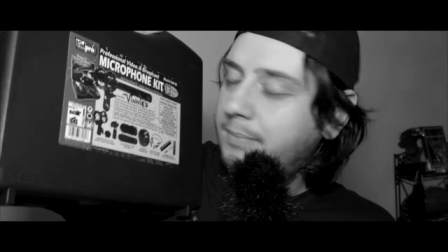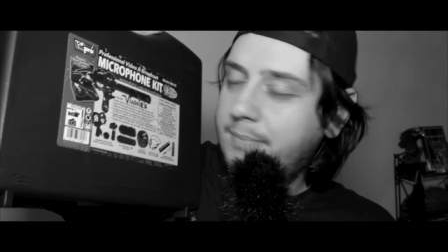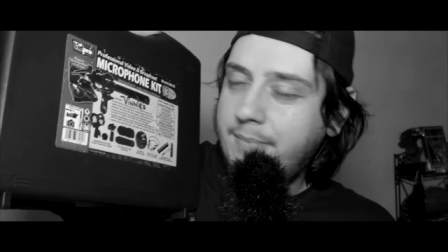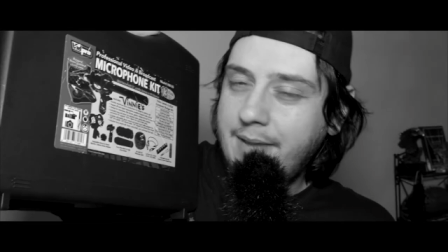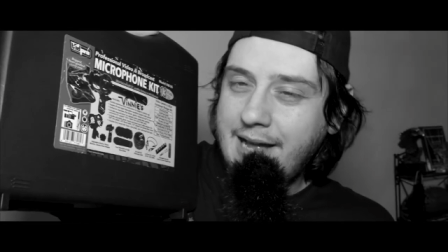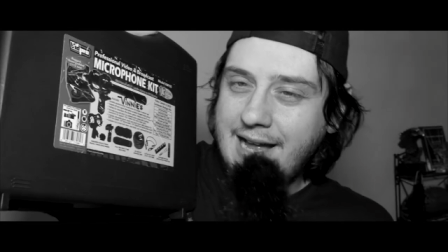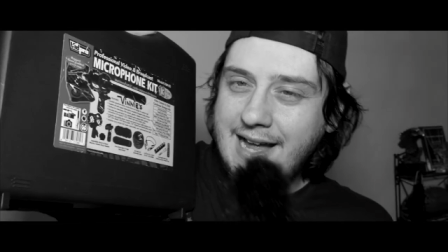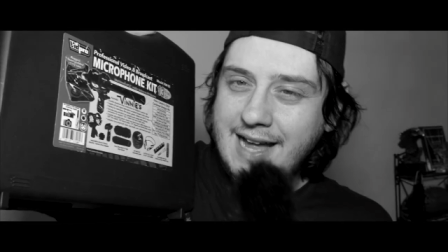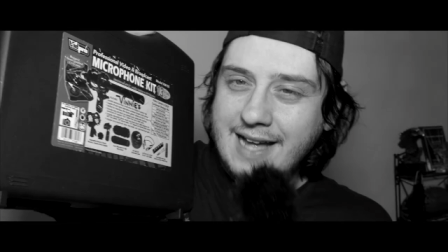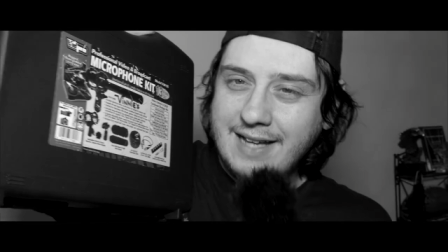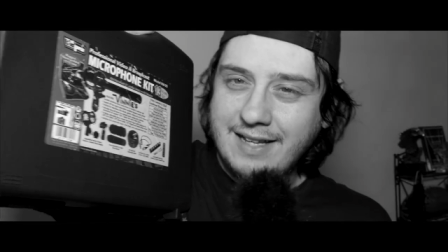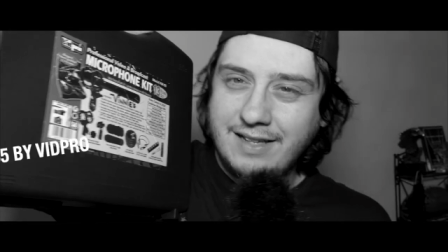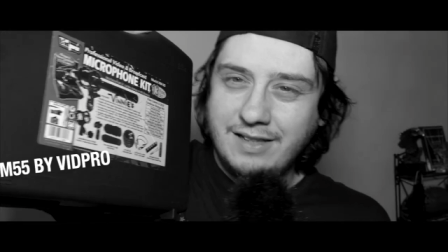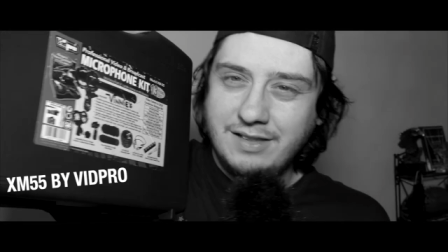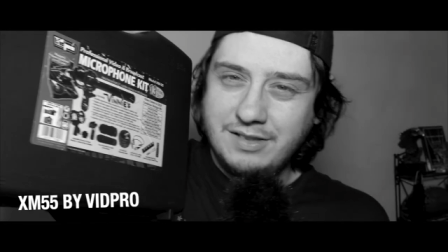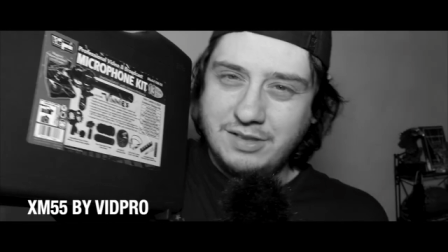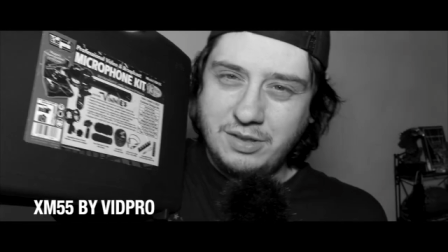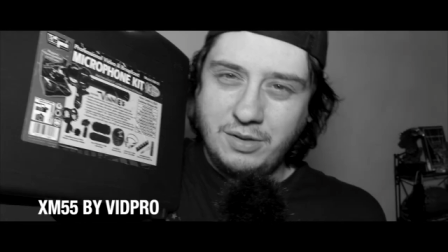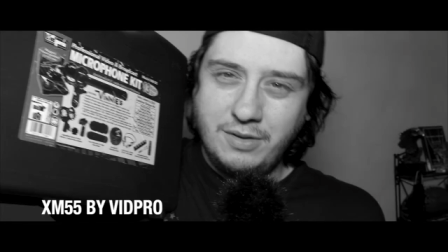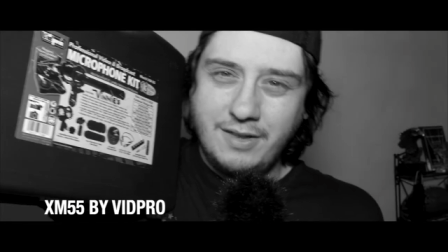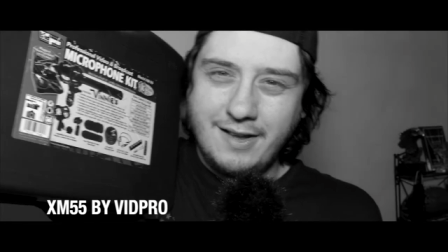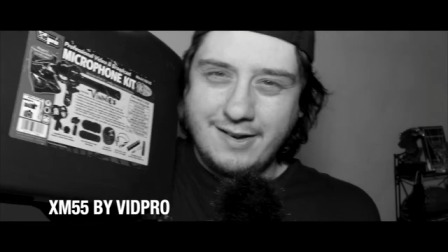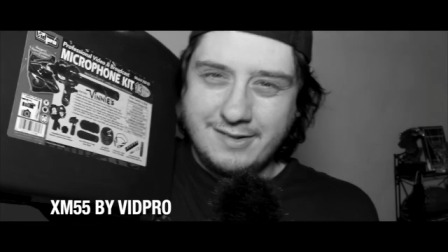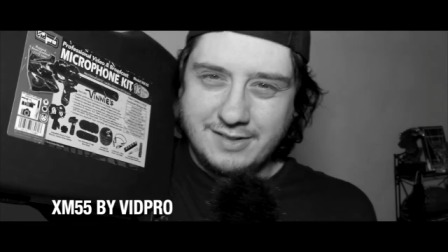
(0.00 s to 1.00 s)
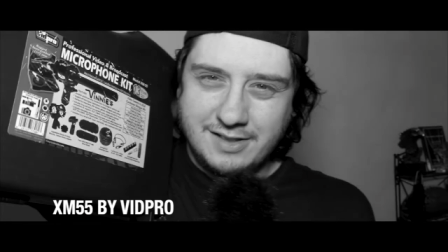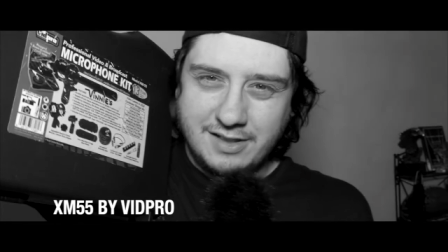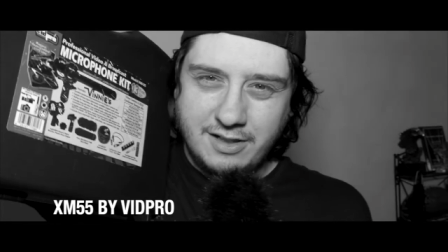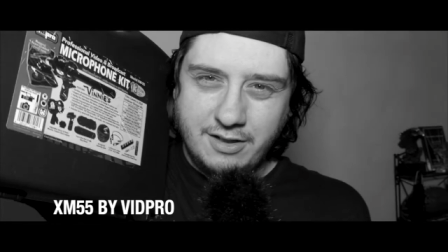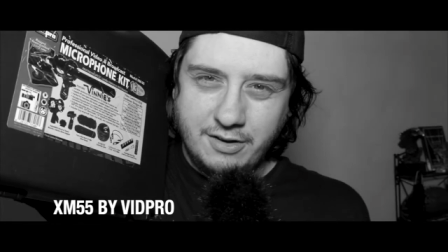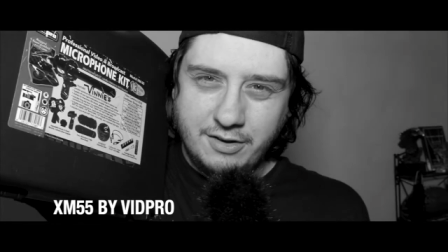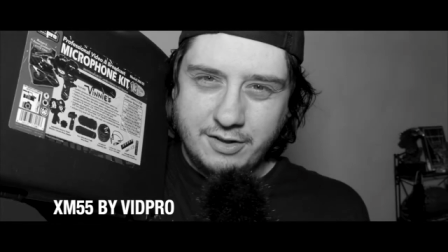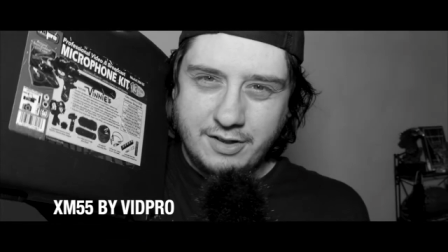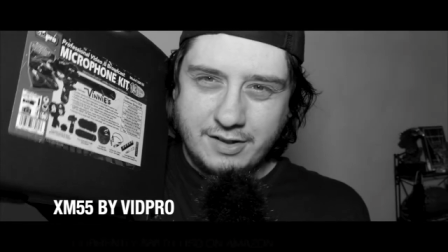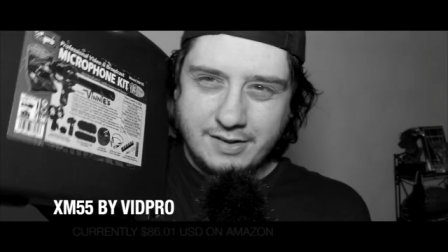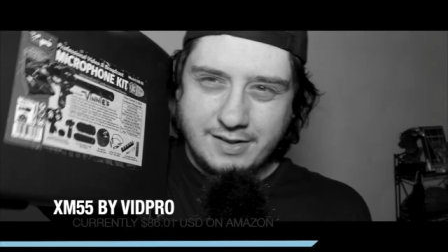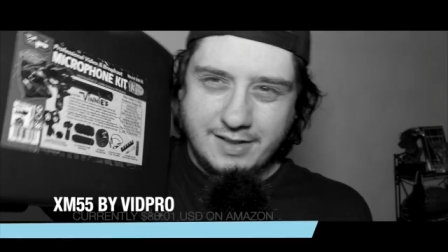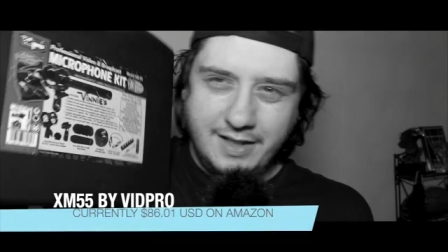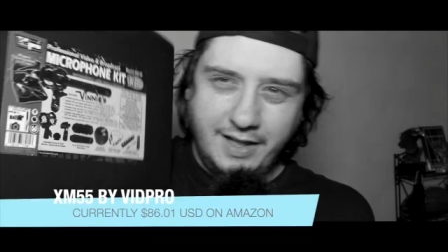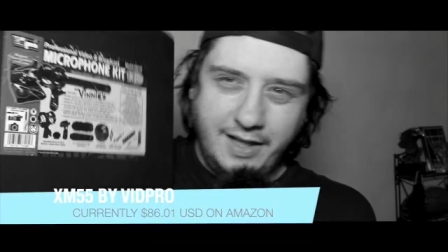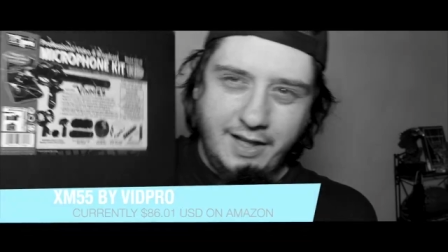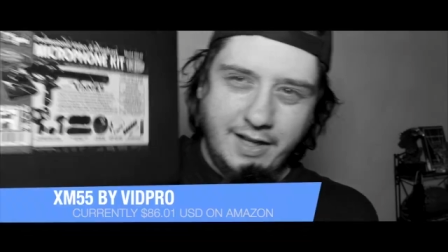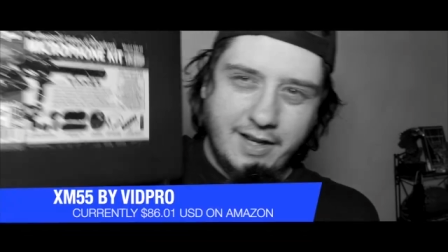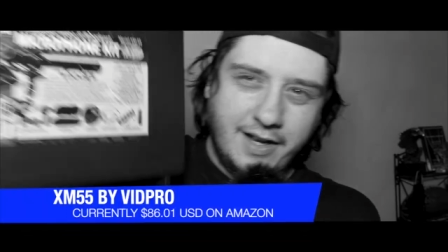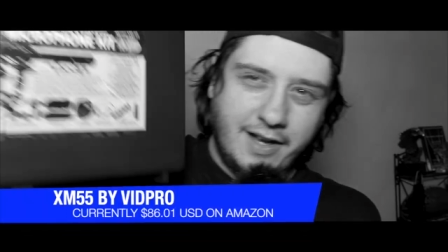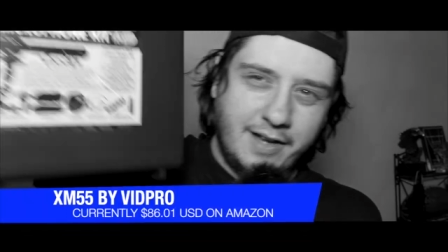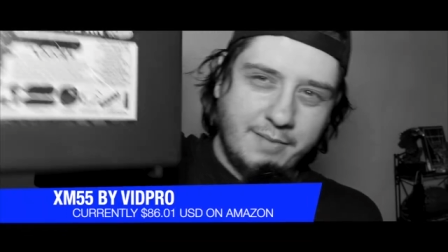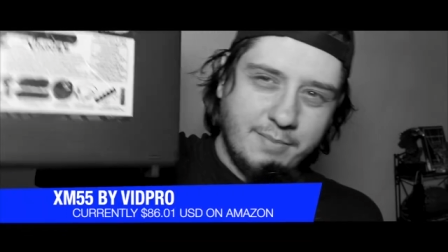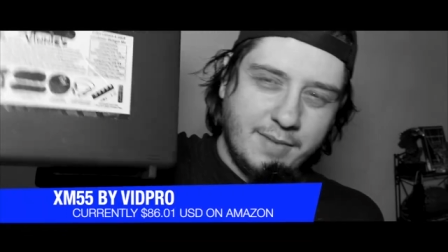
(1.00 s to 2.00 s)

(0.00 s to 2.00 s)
Back in 2013,